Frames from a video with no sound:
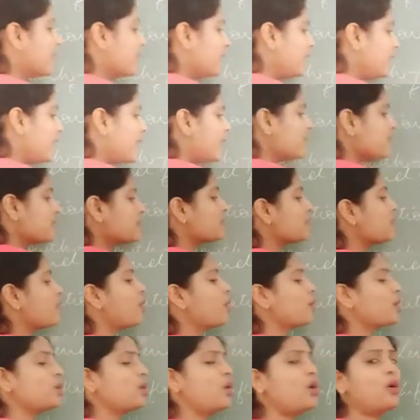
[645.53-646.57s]
less
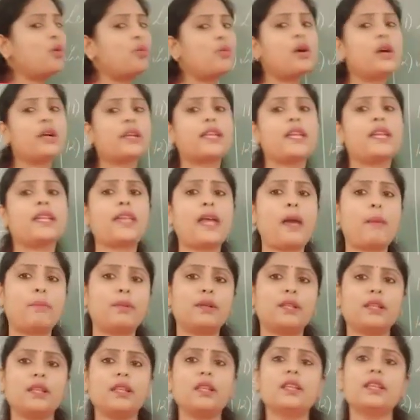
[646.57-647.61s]
or low working
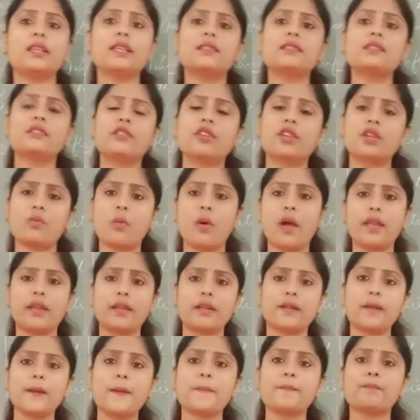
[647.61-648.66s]
capital is
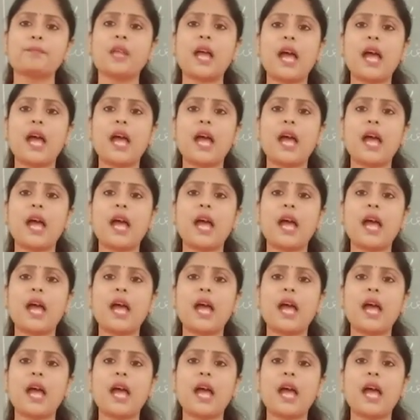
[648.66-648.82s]
required.